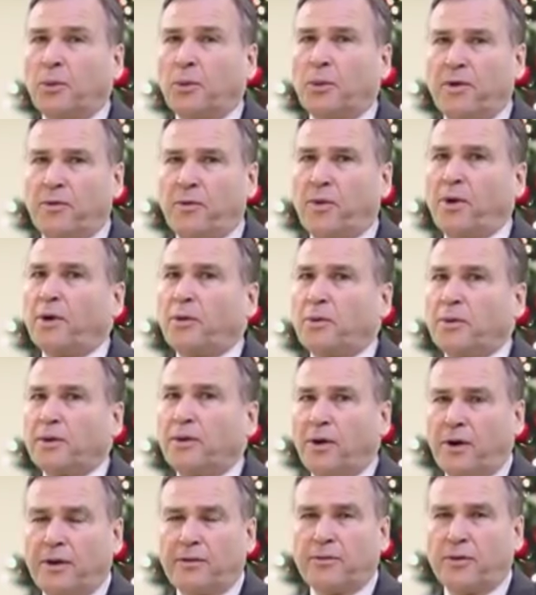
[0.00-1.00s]
We've worked with
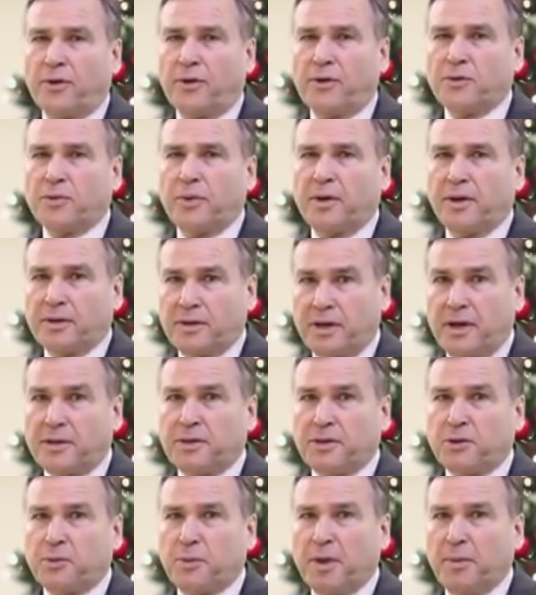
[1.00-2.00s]
law enforcement and
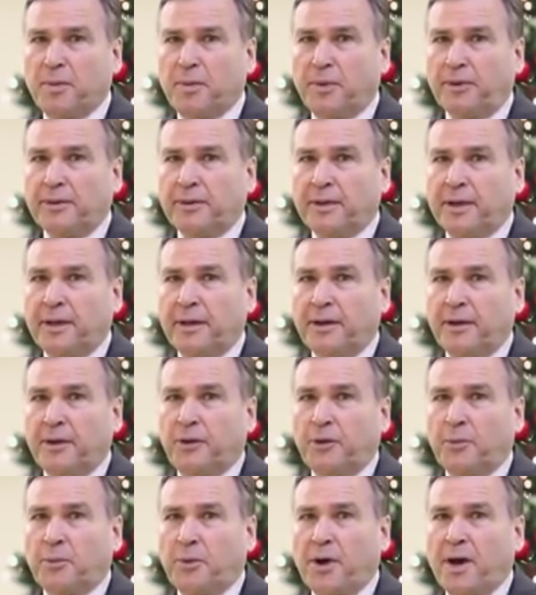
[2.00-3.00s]
justice people
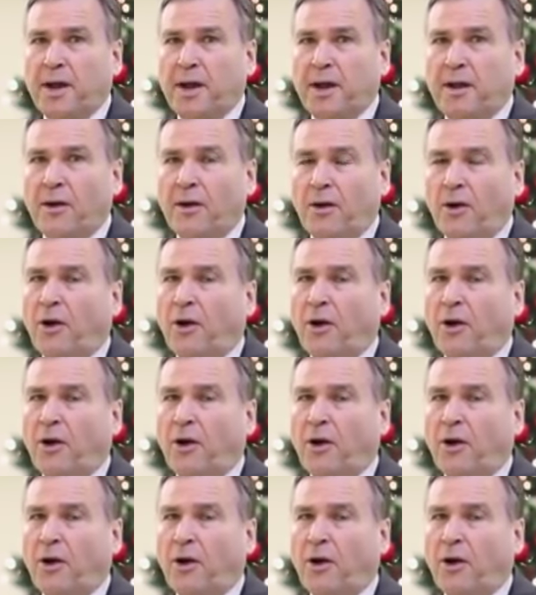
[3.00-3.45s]
to bring